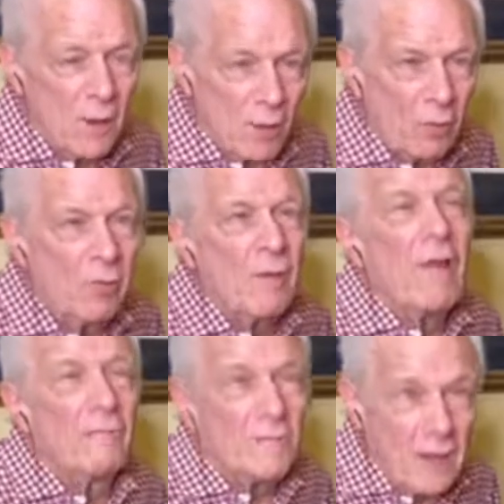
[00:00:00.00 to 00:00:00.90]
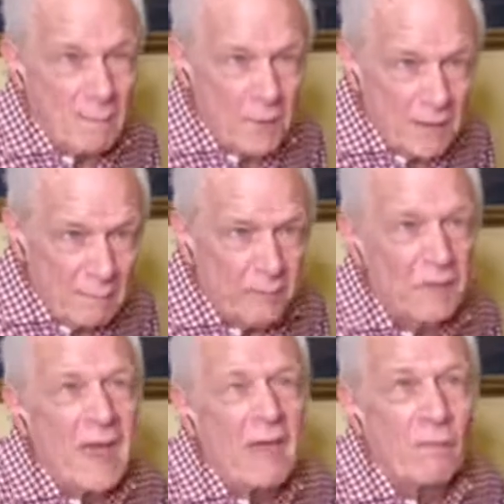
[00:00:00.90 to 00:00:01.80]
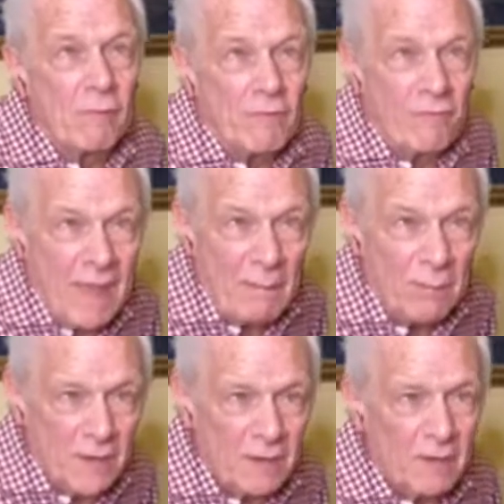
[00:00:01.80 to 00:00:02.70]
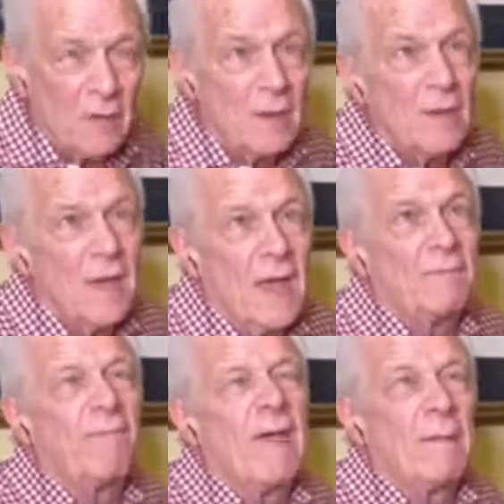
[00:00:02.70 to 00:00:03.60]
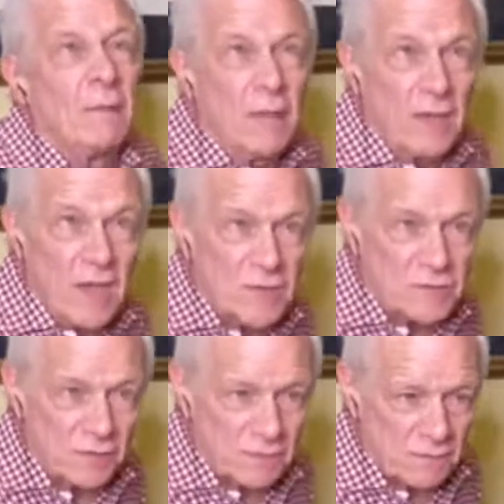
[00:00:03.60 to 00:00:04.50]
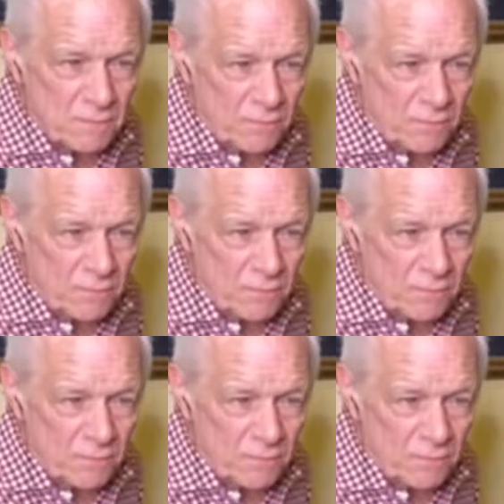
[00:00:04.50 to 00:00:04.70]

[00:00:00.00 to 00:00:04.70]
or who have not been able to gather with family at family occasions,